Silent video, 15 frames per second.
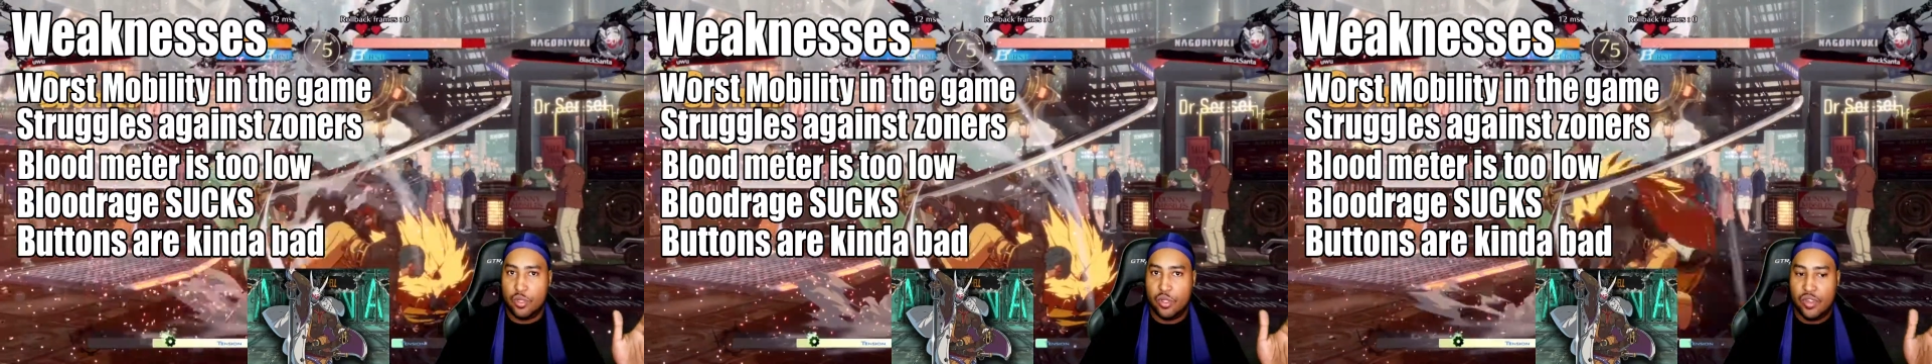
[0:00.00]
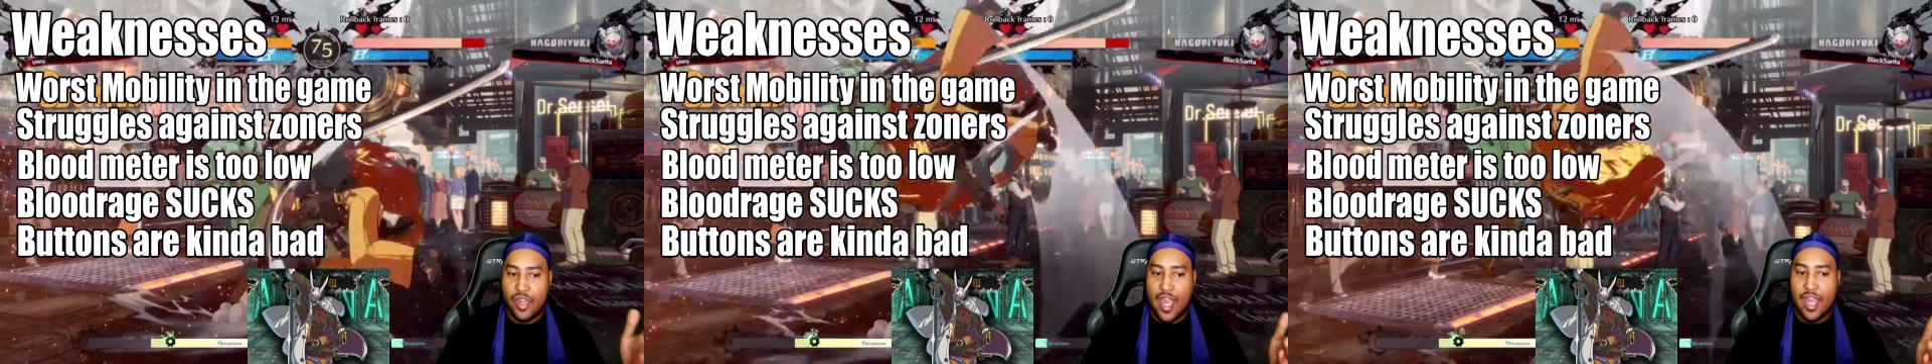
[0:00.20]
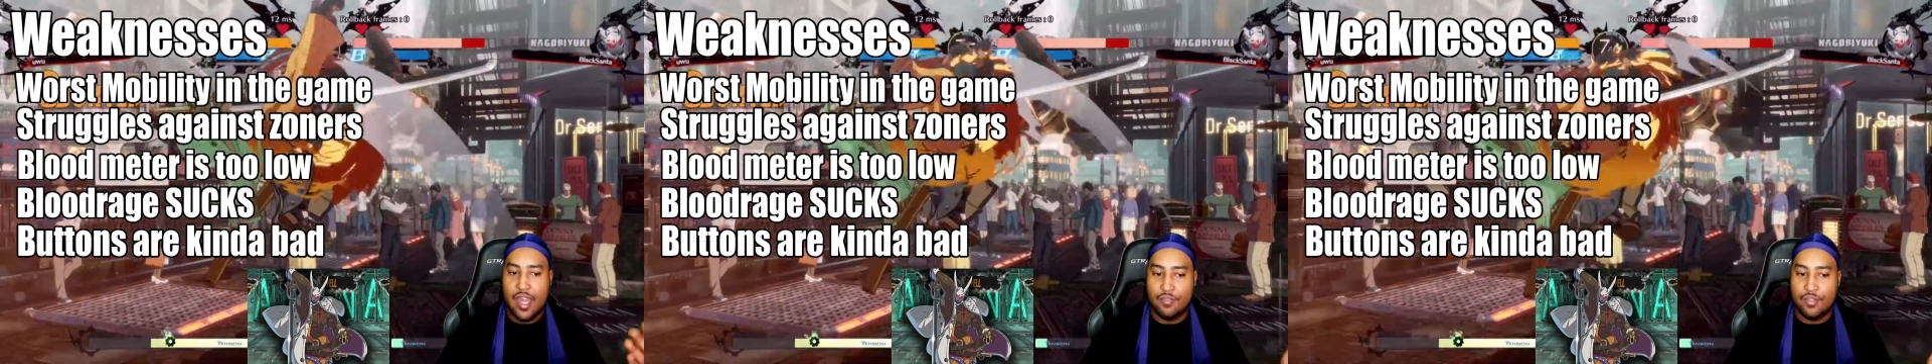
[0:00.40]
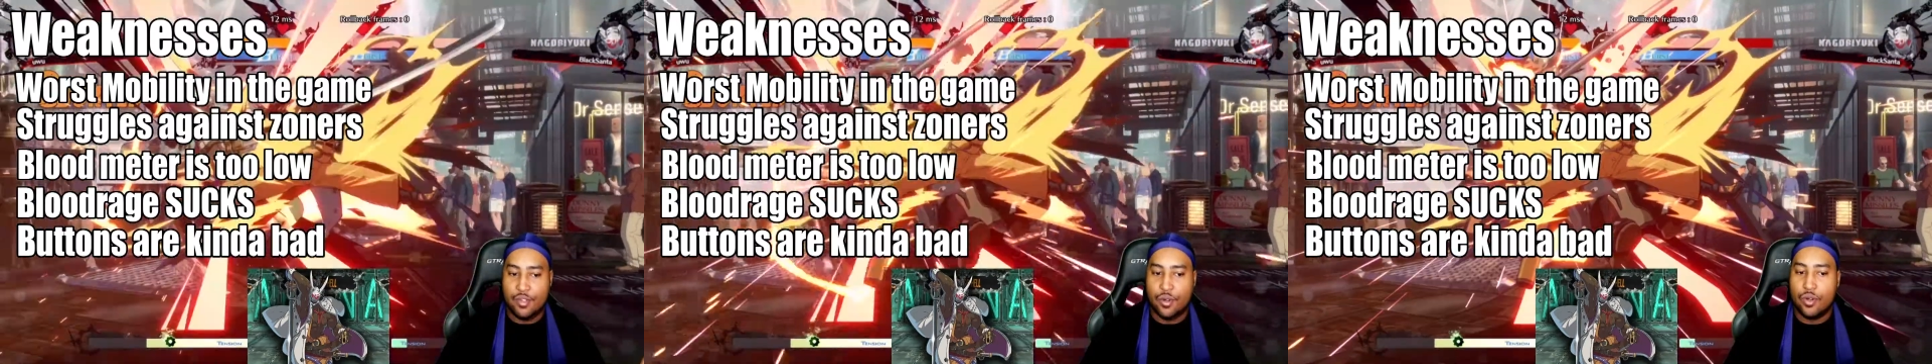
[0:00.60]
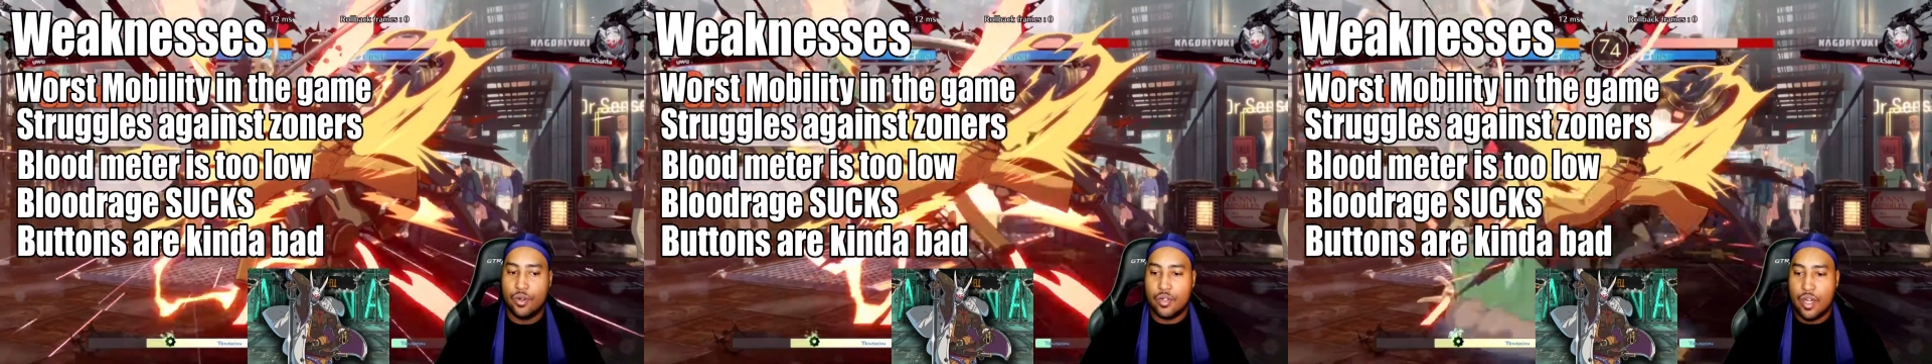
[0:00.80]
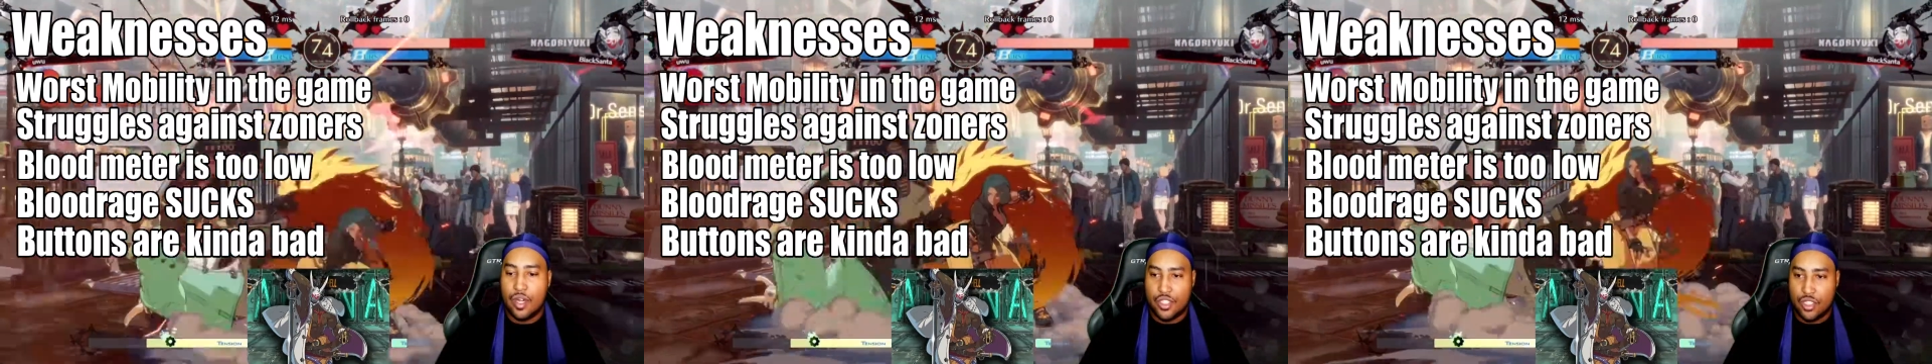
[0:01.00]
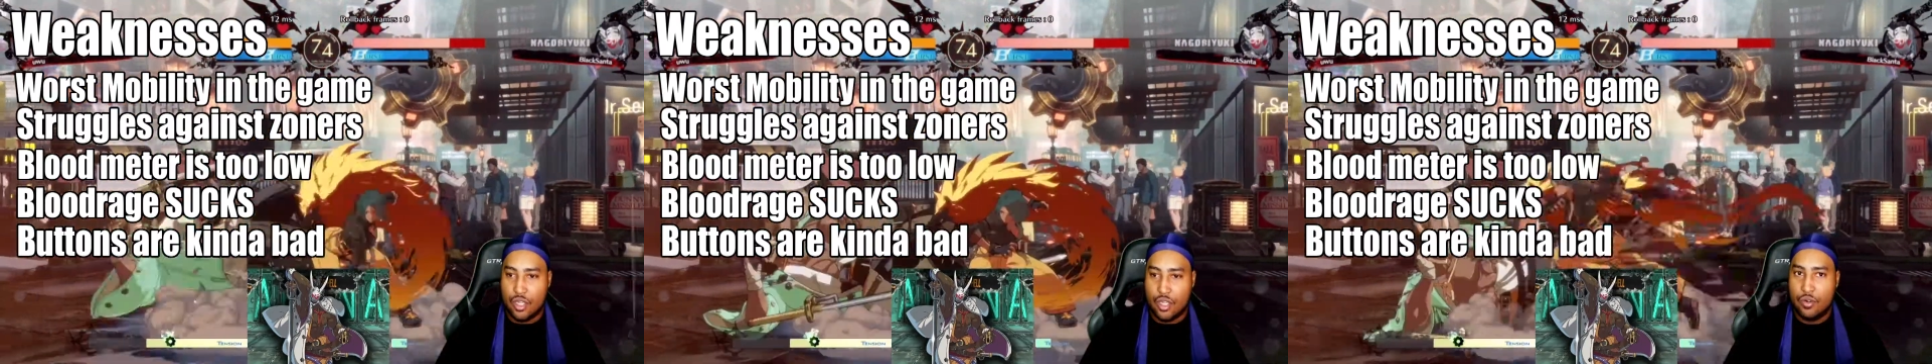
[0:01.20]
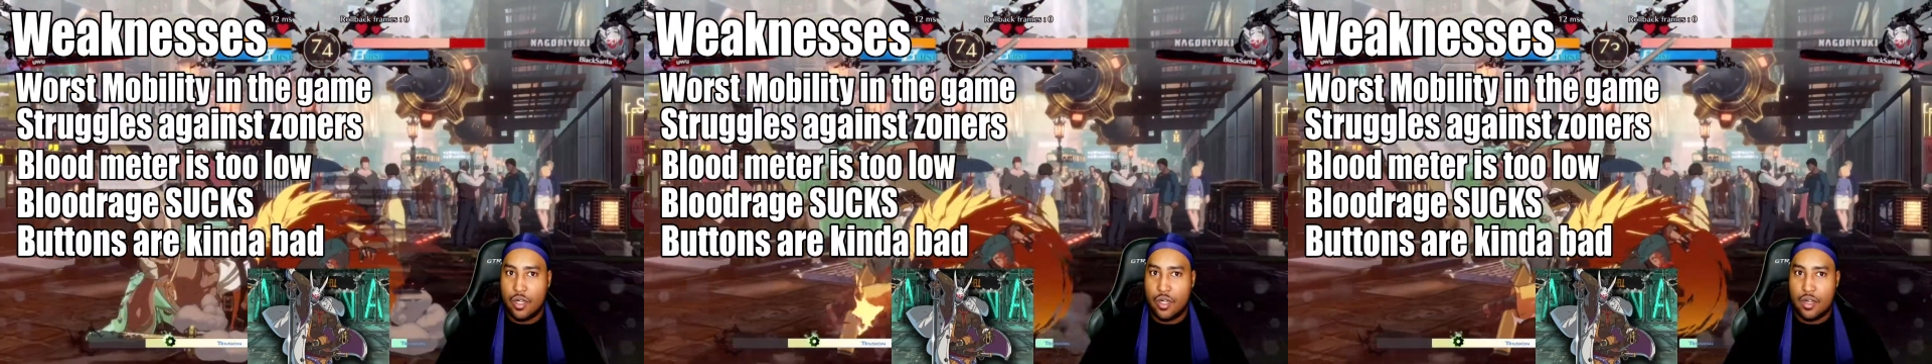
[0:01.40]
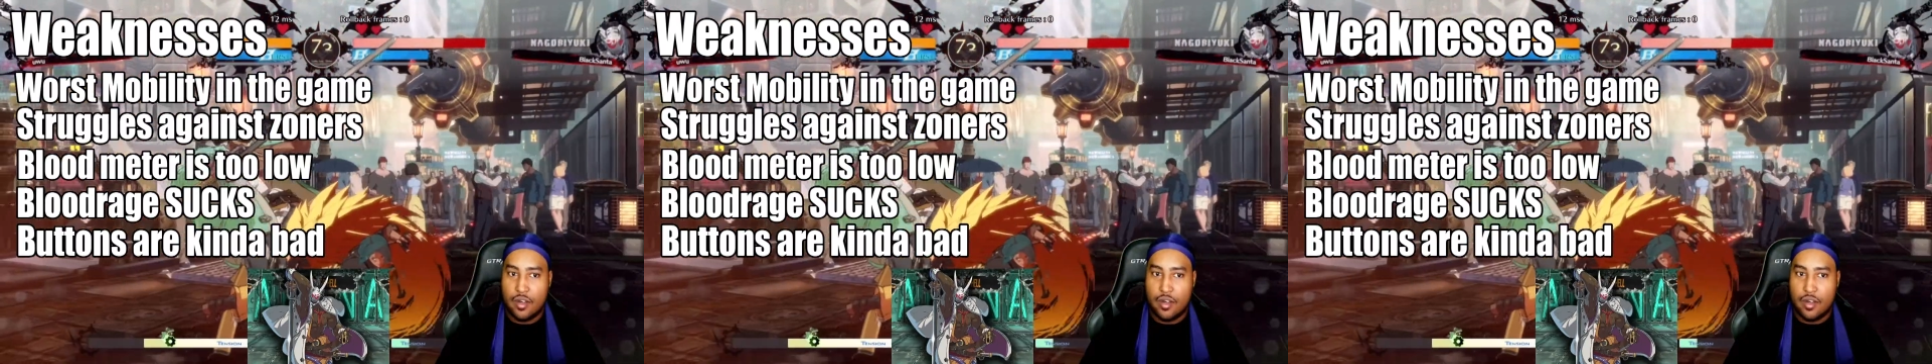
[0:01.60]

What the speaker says: that if you're a zoner,